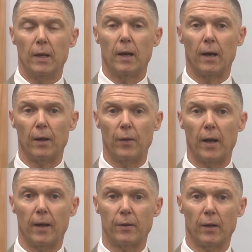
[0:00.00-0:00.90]
uh,
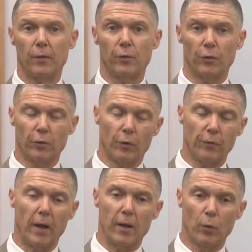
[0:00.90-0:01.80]
that uh, there's a certain
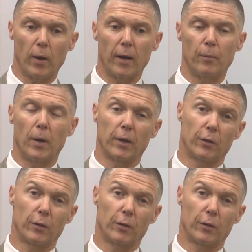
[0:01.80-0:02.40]
value added by